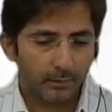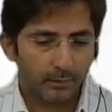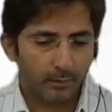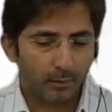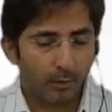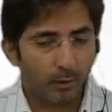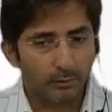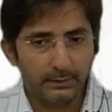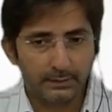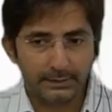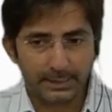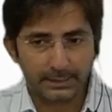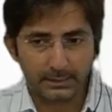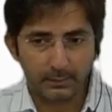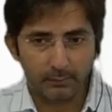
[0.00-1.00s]
All these
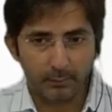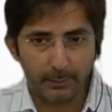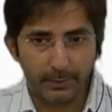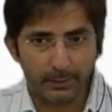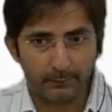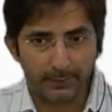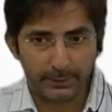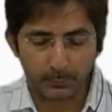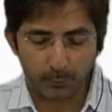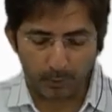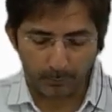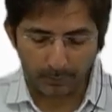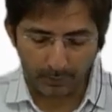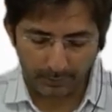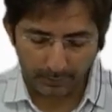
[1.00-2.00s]
sections will be revised
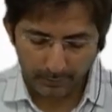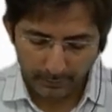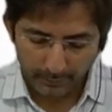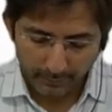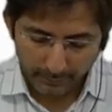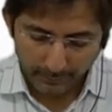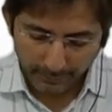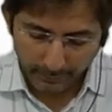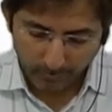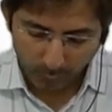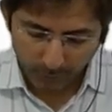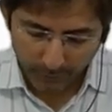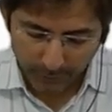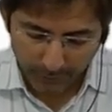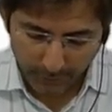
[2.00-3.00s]
properly. In
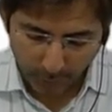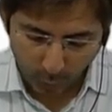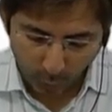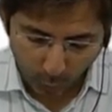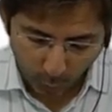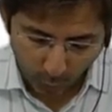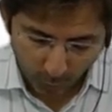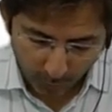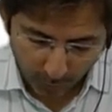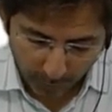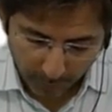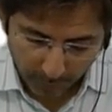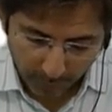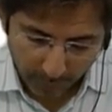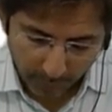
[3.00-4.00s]
question 2
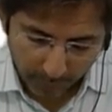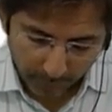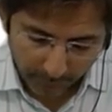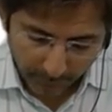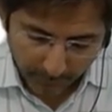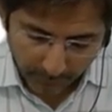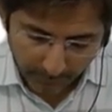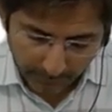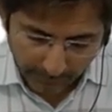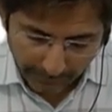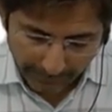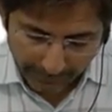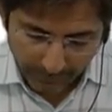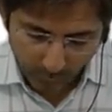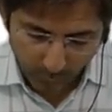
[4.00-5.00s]

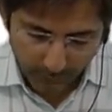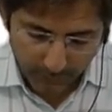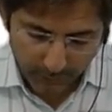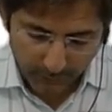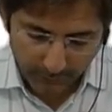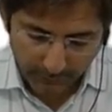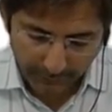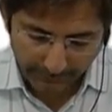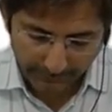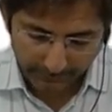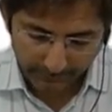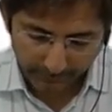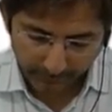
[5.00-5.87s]
and question 3.